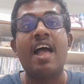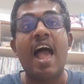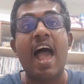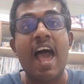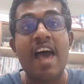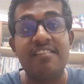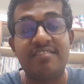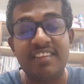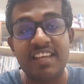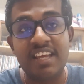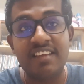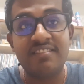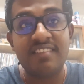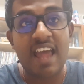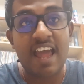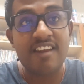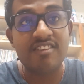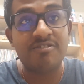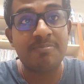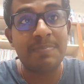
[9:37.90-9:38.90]
Essays
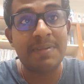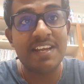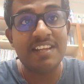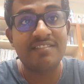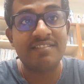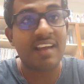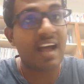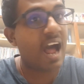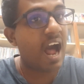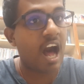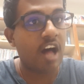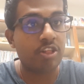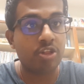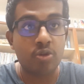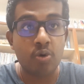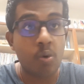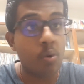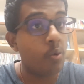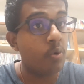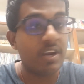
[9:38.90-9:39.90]
and speech are
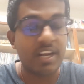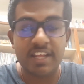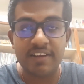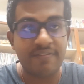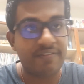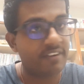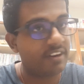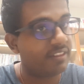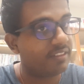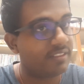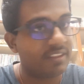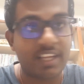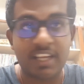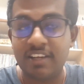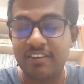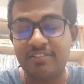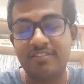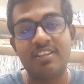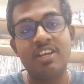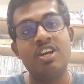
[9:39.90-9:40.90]
2 different
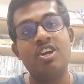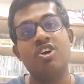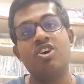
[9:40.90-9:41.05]
things.